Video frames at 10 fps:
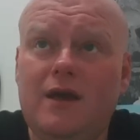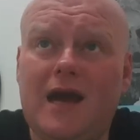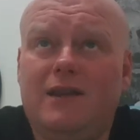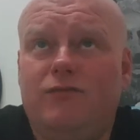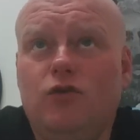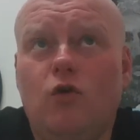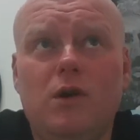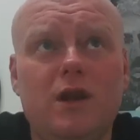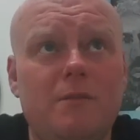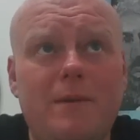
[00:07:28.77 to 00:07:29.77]
And if you're
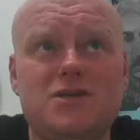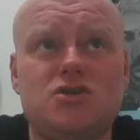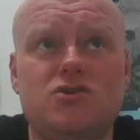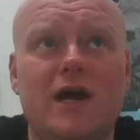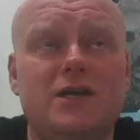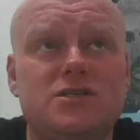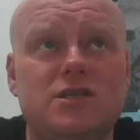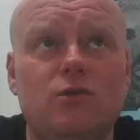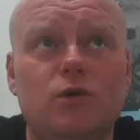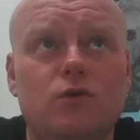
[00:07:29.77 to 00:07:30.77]
one of the best strikers in
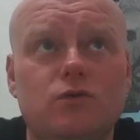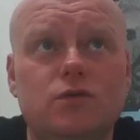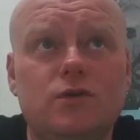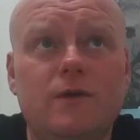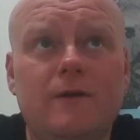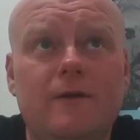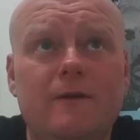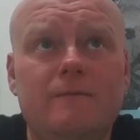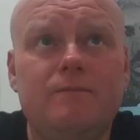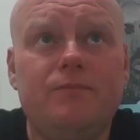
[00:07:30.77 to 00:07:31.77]
the world,
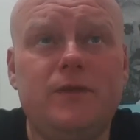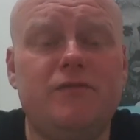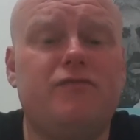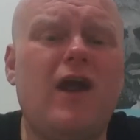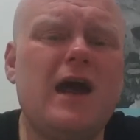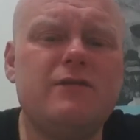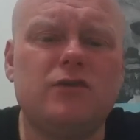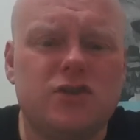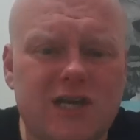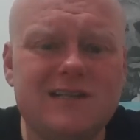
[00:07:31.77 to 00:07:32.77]
you thrive
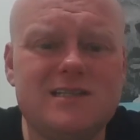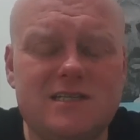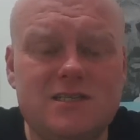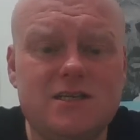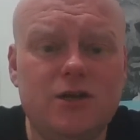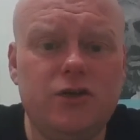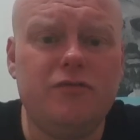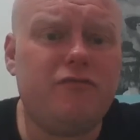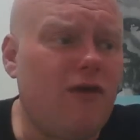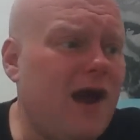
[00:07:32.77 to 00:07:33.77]
on chances. You
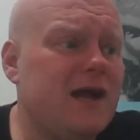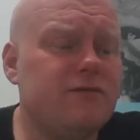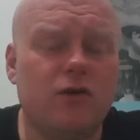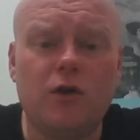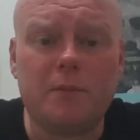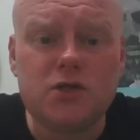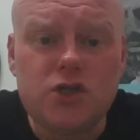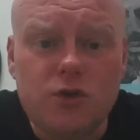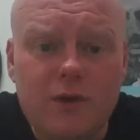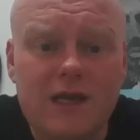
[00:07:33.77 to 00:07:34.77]
thrive on
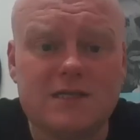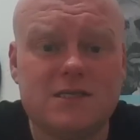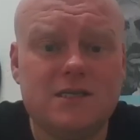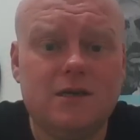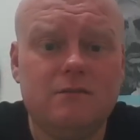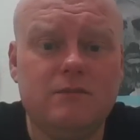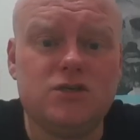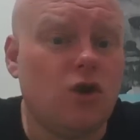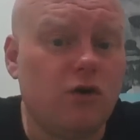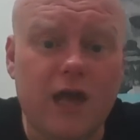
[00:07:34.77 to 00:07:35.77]
opportunities.
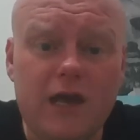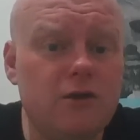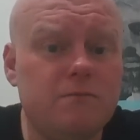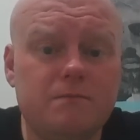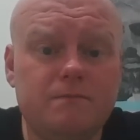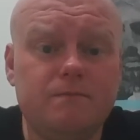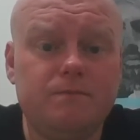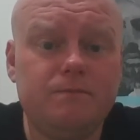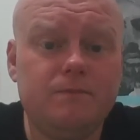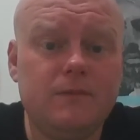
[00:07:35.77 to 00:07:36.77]
He's not getting them.
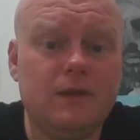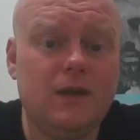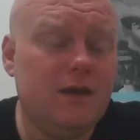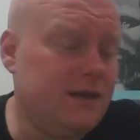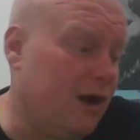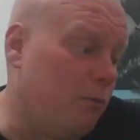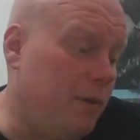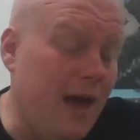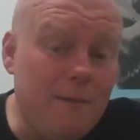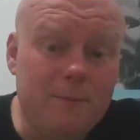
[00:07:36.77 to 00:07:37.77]
Now,
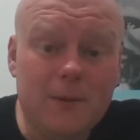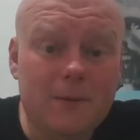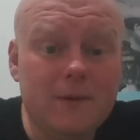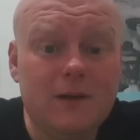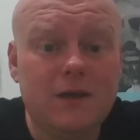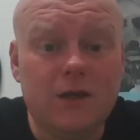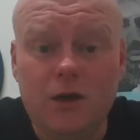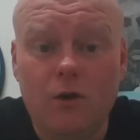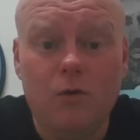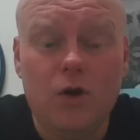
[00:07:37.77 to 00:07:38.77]
Pep,
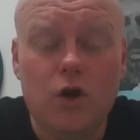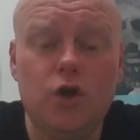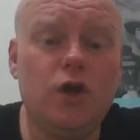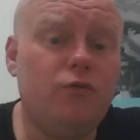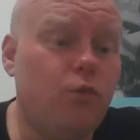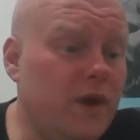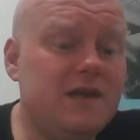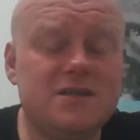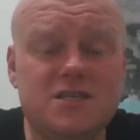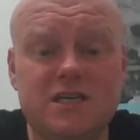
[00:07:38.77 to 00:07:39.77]
if we
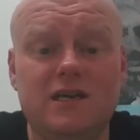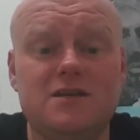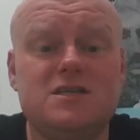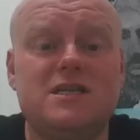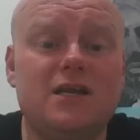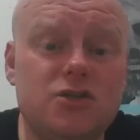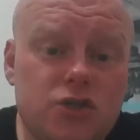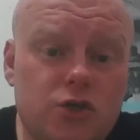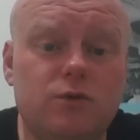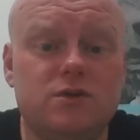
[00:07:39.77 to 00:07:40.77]
can see it in the stands,
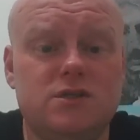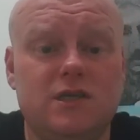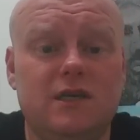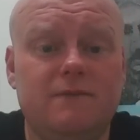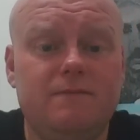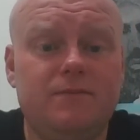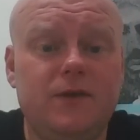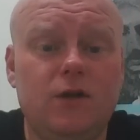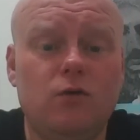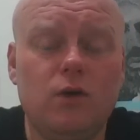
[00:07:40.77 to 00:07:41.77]
you can see it,
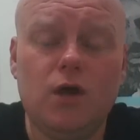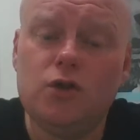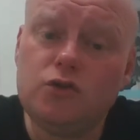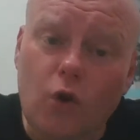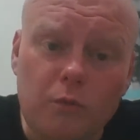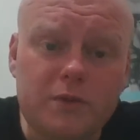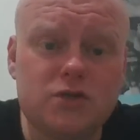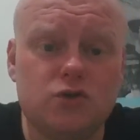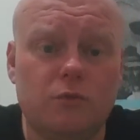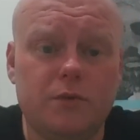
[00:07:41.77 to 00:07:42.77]
Don't be
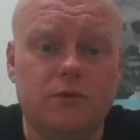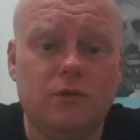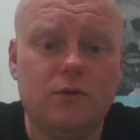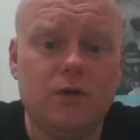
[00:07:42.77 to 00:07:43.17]
stubborn.